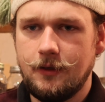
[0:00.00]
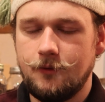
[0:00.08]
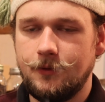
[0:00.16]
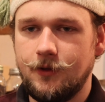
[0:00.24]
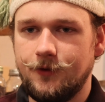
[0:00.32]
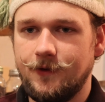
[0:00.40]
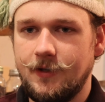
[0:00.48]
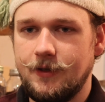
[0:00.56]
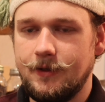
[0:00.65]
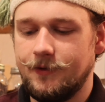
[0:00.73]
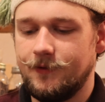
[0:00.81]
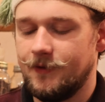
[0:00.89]
we'll
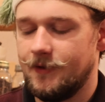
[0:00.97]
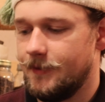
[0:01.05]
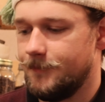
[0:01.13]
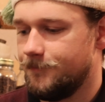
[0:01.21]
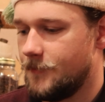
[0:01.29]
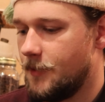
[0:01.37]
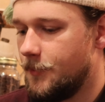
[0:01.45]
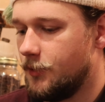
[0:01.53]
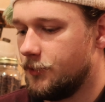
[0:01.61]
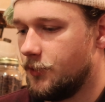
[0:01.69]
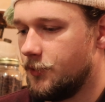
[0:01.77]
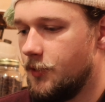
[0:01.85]
say this
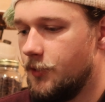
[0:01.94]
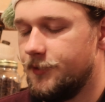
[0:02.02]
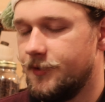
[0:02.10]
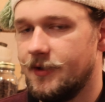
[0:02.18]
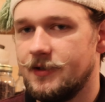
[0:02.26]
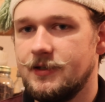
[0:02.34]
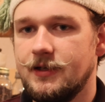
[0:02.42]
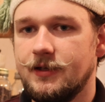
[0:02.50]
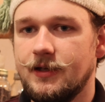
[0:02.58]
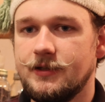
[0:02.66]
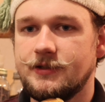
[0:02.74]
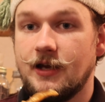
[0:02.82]
Molto Dulce in the
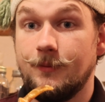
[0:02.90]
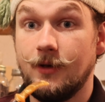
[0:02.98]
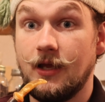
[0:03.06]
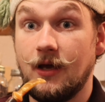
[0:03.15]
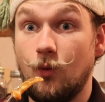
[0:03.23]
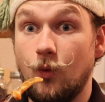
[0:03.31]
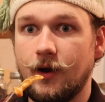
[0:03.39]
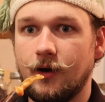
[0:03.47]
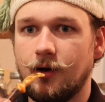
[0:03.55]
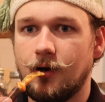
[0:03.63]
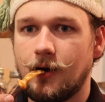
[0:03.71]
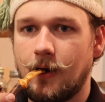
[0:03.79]
tin does come a lot
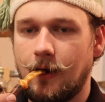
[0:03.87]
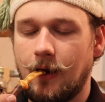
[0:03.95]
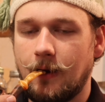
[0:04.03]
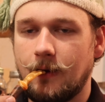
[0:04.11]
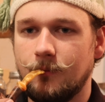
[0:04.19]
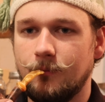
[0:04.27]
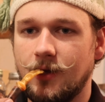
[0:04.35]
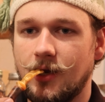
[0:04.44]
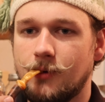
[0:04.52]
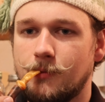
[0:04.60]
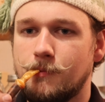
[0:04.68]
wetter, but